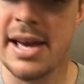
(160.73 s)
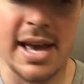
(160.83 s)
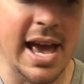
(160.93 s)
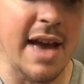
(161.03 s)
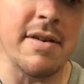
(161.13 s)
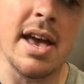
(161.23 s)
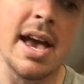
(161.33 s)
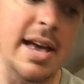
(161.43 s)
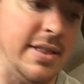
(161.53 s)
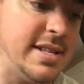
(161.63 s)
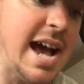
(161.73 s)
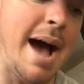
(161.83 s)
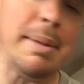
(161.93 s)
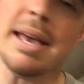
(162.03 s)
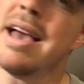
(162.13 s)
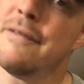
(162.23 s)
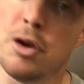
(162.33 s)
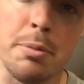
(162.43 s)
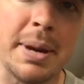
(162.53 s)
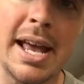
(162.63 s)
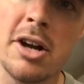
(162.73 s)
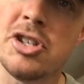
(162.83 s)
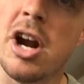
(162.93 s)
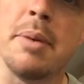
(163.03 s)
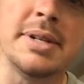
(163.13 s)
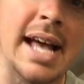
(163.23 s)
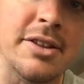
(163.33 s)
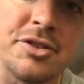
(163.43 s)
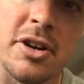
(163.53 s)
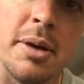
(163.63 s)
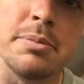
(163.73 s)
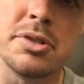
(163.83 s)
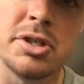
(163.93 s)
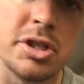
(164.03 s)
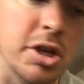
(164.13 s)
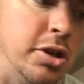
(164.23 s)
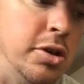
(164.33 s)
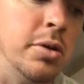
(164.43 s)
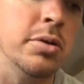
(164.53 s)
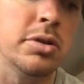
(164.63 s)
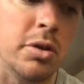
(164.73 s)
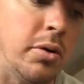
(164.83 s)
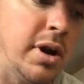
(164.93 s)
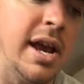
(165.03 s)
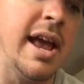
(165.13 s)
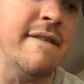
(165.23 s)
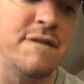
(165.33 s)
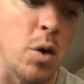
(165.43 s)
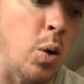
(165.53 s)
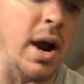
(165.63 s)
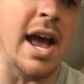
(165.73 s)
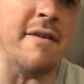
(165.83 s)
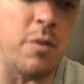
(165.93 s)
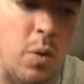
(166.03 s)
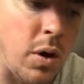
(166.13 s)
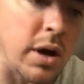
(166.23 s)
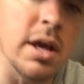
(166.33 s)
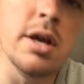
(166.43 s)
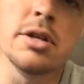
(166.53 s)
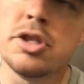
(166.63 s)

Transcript: F. And the timing. If you're a beginner, start with down strums. 2, 3, 4, F, 1.